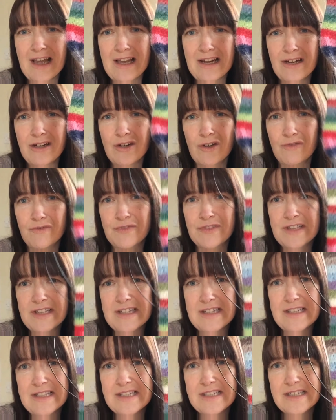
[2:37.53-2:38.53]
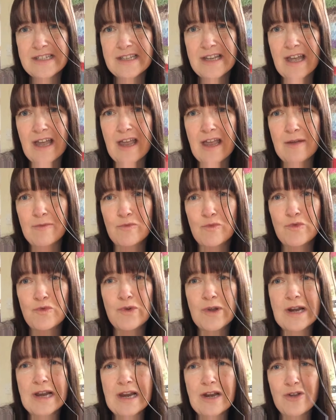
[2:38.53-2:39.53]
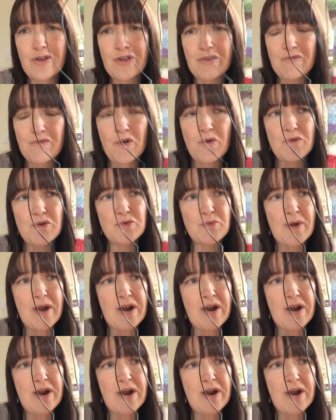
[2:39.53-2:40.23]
I love these. I am really looking forward to